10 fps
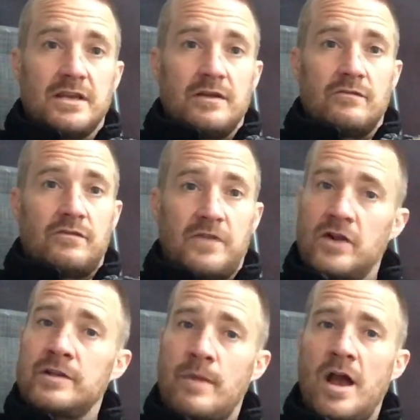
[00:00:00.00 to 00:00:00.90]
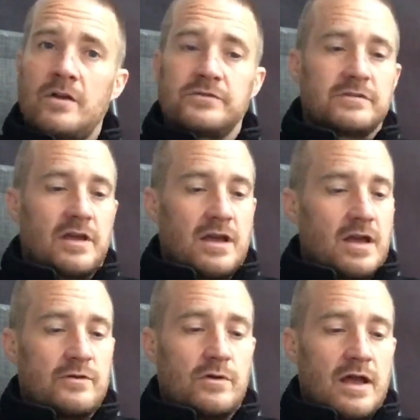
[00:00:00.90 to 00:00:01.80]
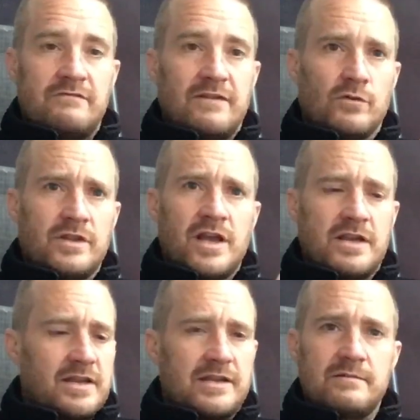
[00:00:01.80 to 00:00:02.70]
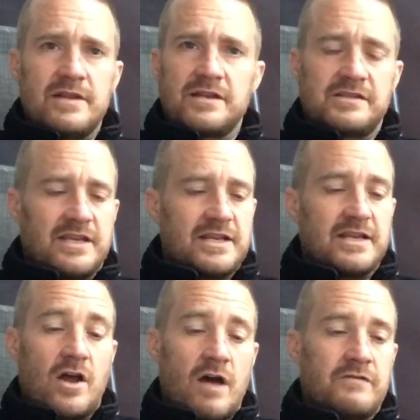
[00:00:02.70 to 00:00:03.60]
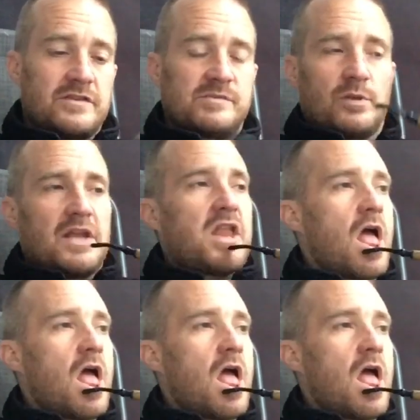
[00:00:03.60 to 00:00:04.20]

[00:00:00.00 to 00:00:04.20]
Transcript: fairly mild. I, don't, I've never really gotten any nicotine hit off of this blend.